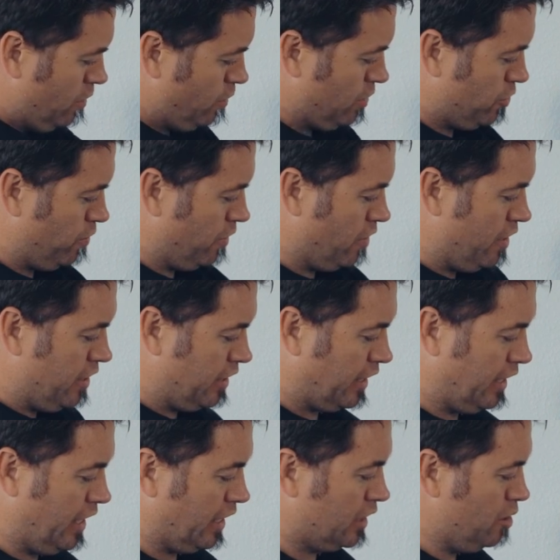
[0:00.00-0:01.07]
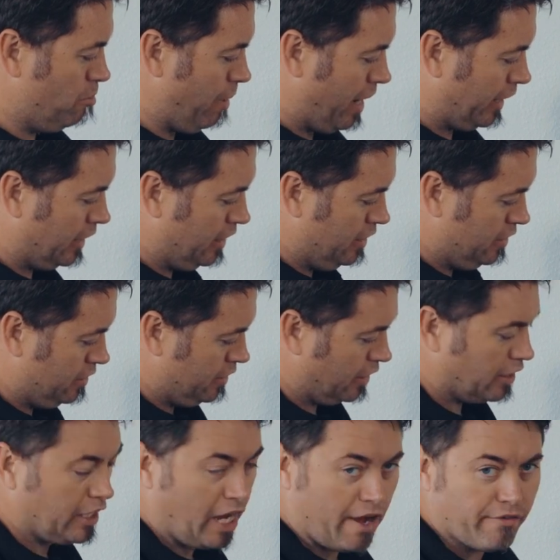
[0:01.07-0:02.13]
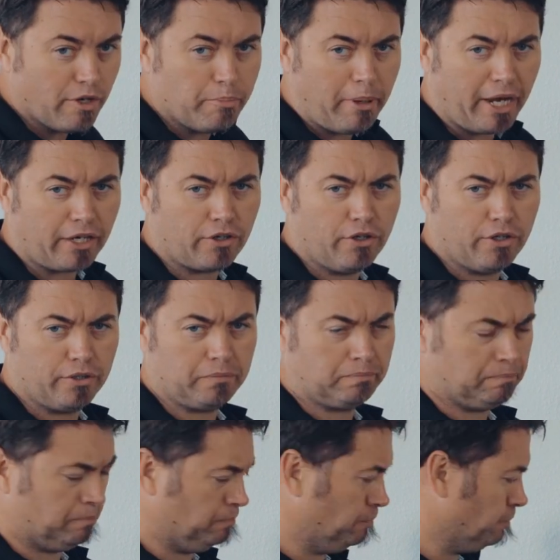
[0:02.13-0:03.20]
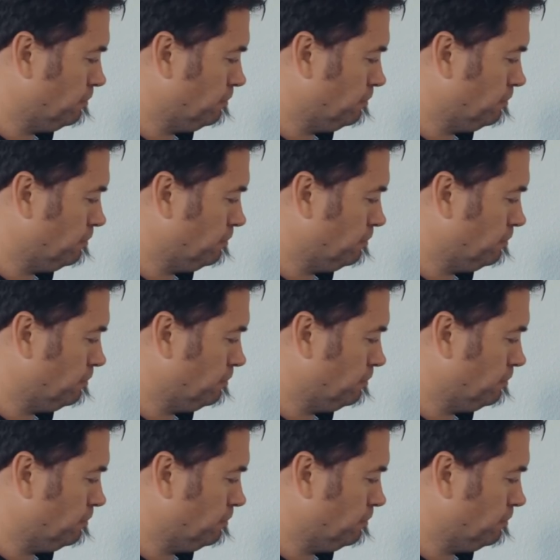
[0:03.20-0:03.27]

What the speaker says: Once we've got the connector back in, the cover back on,